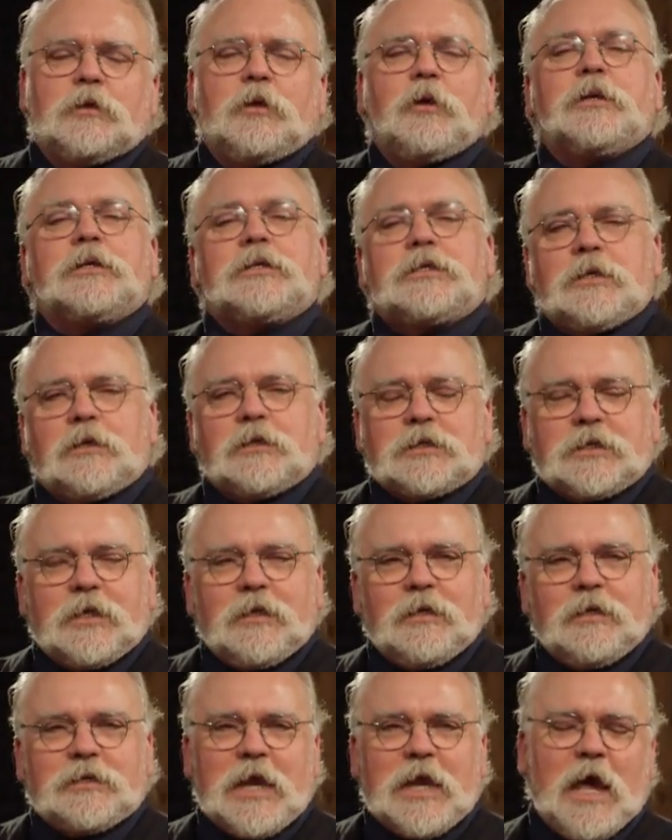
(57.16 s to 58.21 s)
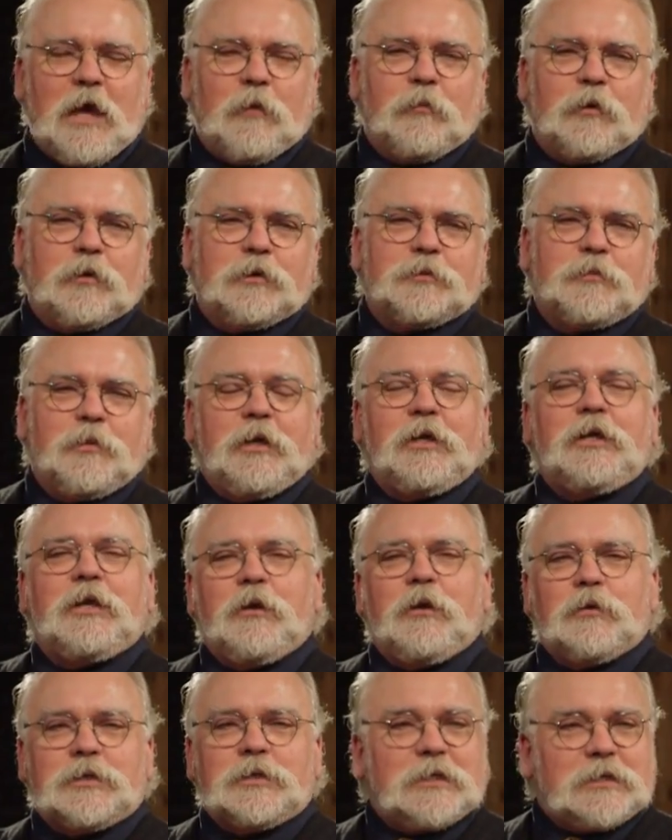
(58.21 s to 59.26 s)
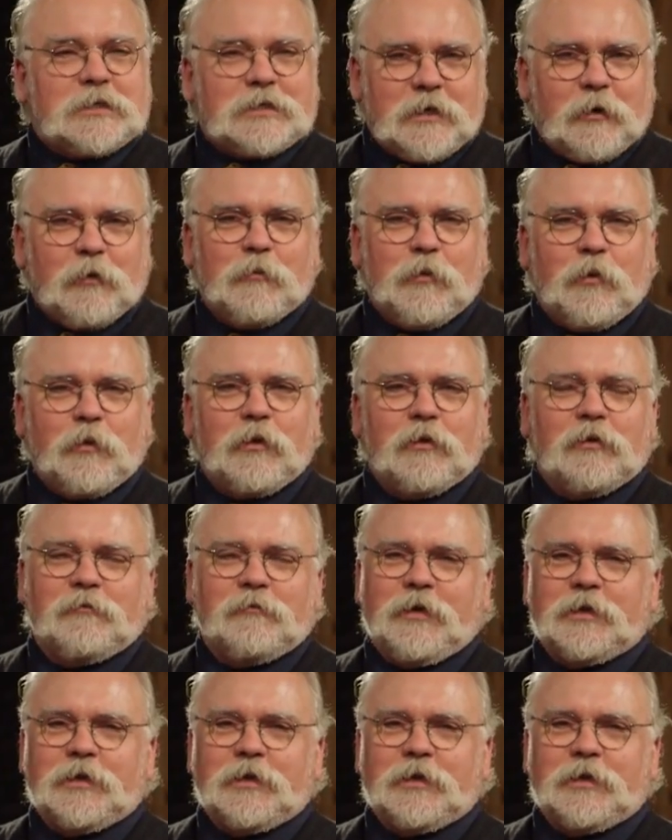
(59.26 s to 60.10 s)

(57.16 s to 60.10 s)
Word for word: You can still see these halberds being used at ceremonial